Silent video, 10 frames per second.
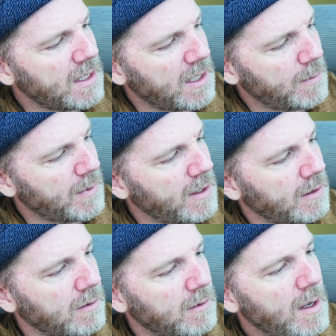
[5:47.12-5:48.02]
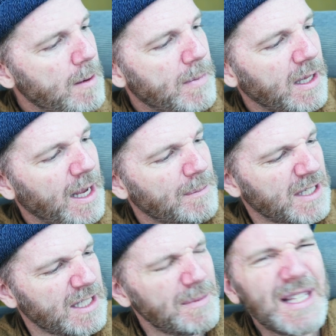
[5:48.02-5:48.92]
undone with their little Billingham
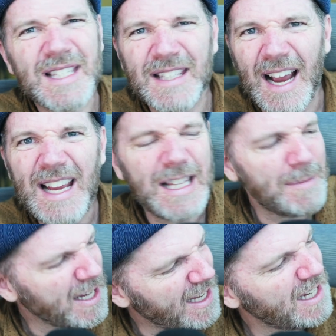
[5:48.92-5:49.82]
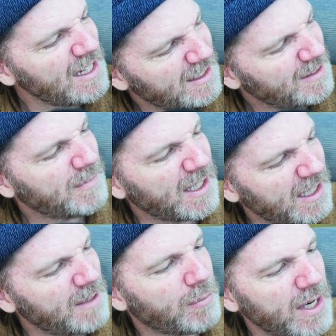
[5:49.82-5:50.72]
system. It's tight in the beginning, but
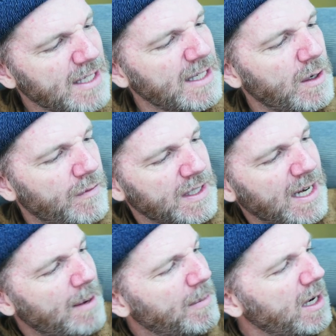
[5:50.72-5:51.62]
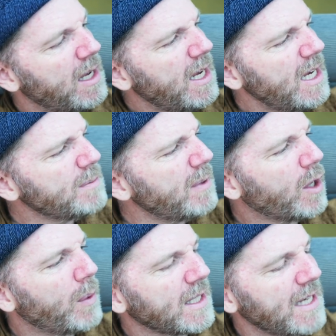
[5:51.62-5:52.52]
it breaks in over time, but it's
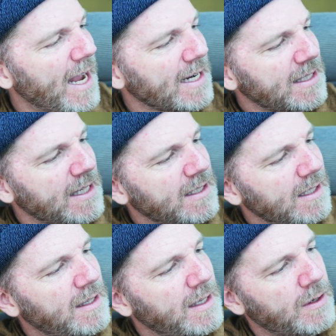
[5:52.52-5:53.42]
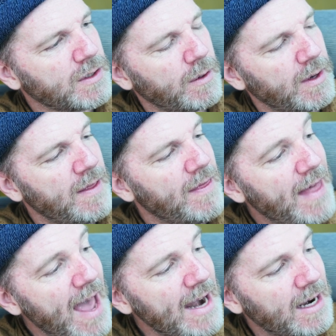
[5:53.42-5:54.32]
pretty quick to access in there. So in
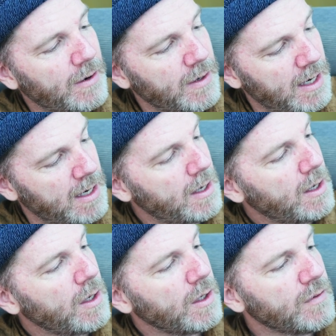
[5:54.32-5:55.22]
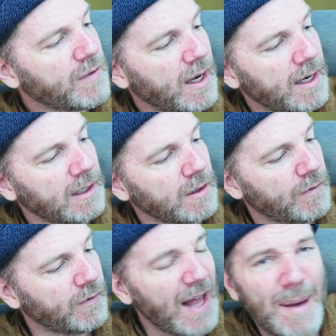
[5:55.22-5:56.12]
that area, you've got a little
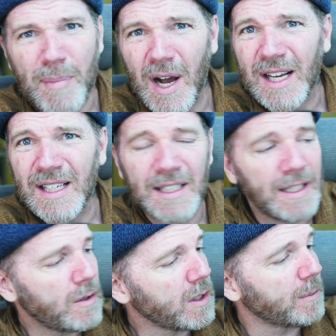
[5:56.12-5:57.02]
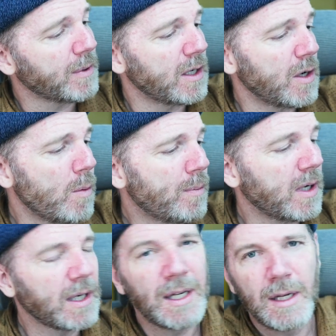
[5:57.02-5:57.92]
flat pocket in there. You can put a
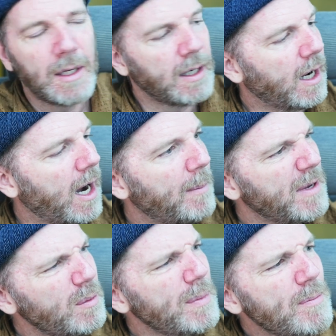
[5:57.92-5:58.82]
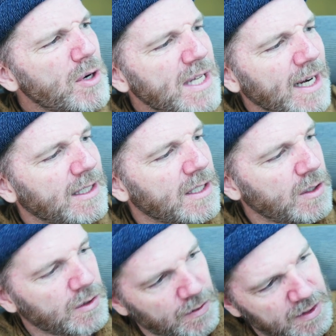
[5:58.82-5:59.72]
notebook. It'll be protected
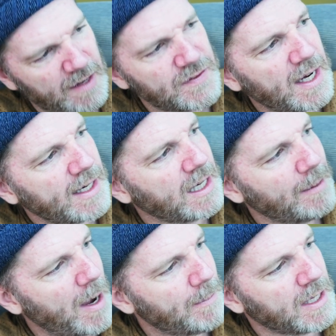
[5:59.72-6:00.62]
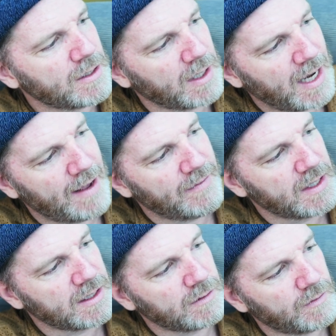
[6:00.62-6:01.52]
too, so stuff's not going to come out because you're going to have
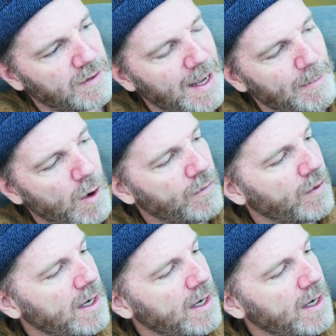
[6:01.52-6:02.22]
this little flap over